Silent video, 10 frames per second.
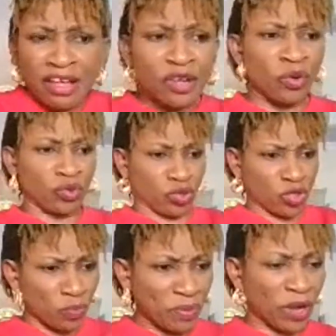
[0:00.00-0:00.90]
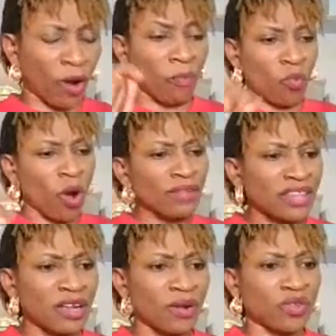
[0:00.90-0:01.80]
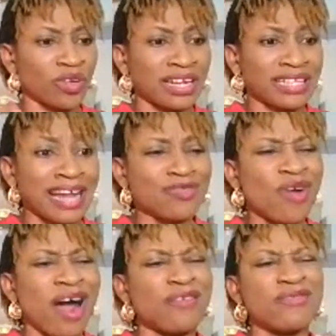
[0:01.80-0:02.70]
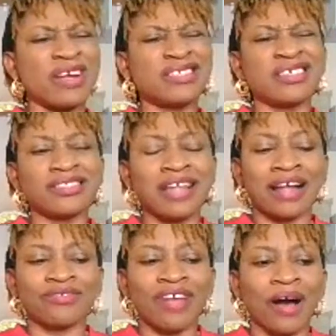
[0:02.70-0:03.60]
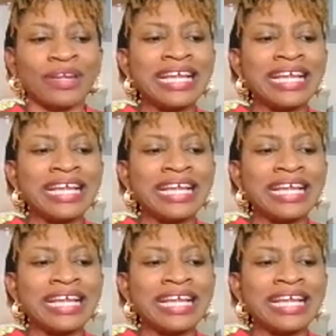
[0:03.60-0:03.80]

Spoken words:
you know, just become one thing or the other, then you are raising that child.